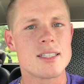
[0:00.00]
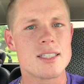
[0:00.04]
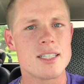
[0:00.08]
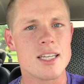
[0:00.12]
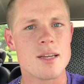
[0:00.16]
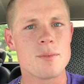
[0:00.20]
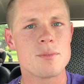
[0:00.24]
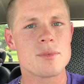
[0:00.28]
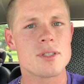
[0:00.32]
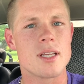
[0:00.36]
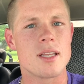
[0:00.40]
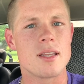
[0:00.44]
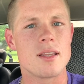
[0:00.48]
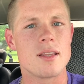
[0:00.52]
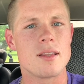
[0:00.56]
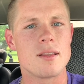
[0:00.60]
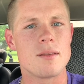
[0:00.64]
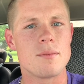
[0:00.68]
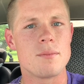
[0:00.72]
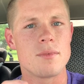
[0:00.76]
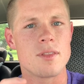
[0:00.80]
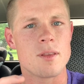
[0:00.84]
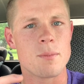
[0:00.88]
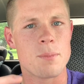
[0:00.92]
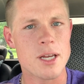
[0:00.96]
seems that
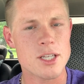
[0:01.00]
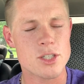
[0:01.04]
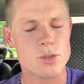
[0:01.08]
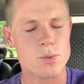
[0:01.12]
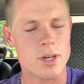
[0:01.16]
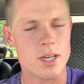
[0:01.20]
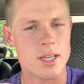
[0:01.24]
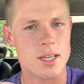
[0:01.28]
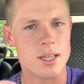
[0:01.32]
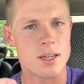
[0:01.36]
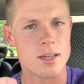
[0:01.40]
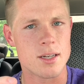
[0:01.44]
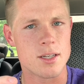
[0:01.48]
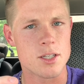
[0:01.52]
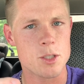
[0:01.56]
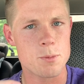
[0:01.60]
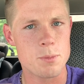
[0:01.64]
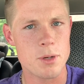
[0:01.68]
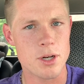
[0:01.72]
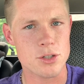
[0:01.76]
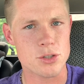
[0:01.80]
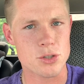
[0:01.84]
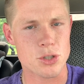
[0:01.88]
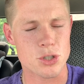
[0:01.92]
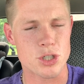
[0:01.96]
the best way to get into
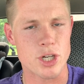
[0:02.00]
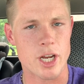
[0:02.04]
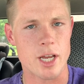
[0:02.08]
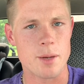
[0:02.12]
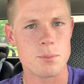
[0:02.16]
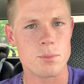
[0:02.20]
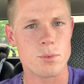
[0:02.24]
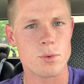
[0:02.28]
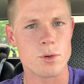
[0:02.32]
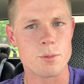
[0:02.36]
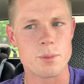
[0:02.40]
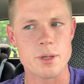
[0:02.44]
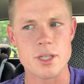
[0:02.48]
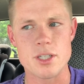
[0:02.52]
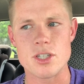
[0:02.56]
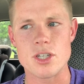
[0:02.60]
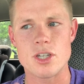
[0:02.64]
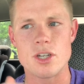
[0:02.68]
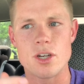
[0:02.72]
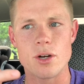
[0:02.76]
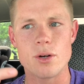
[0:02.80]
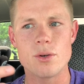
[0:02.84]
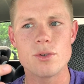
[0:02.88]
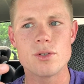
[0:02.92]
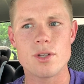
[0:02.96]
spiritual shape would be to
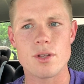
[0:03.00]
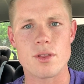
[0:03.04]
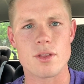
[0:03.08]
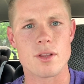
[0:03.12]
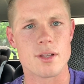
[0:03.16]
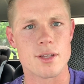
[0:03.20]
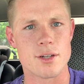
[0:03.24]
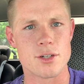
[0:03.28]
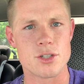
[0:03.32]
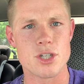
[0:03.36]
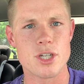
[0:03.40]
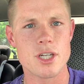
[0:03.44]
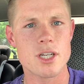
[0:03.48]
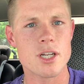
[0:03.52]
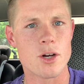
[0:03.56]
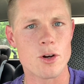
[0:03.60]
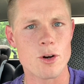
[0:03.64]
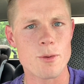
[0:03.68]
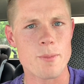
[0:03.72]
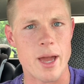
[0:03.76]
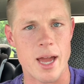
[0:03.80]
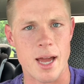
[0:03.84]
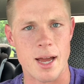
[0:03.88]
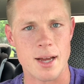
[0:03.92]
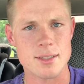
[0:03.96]
go to the liturgy, to go to
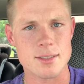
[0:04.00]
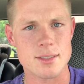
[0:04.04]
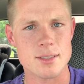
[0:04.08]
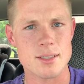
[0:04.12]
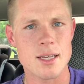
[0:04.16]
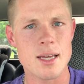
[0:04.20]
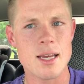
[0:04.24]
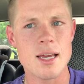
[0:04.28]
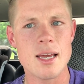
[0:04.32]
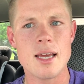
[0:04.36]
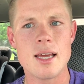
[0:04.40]
Mass,